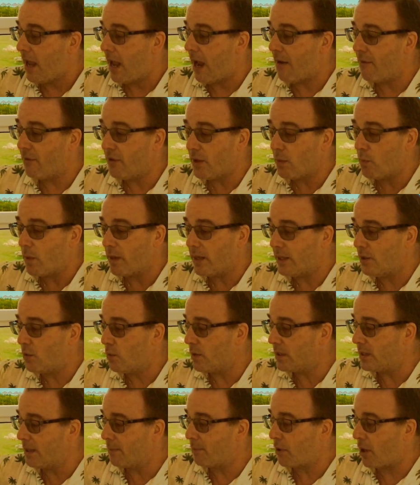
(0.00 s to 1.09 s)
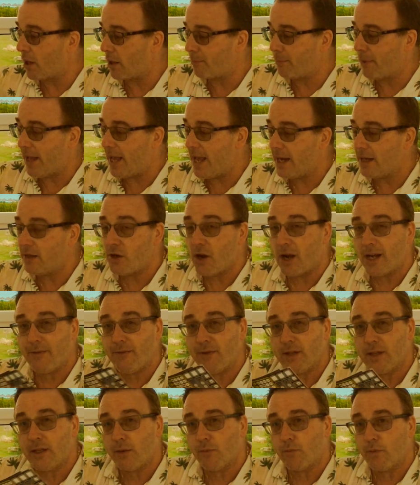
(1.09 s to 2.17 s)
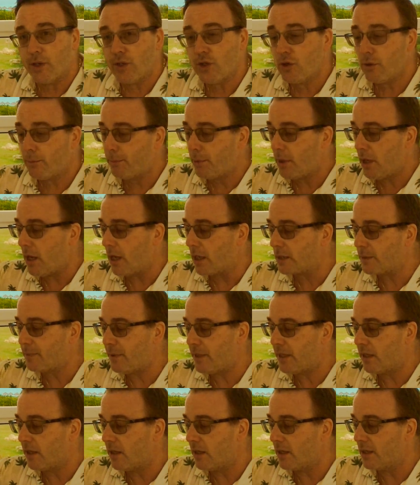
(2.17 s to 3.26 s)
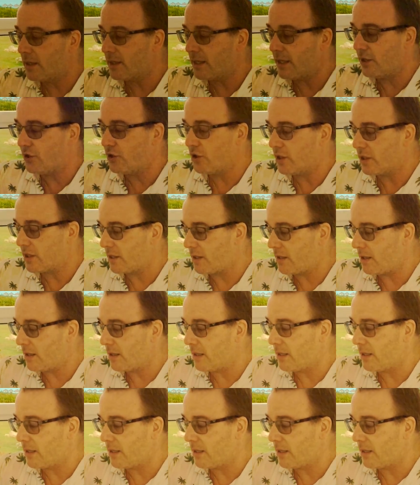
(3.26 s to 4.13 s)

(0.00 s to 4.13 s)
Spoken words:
Everything went into a Ziploc bag, not even in the original box, because it just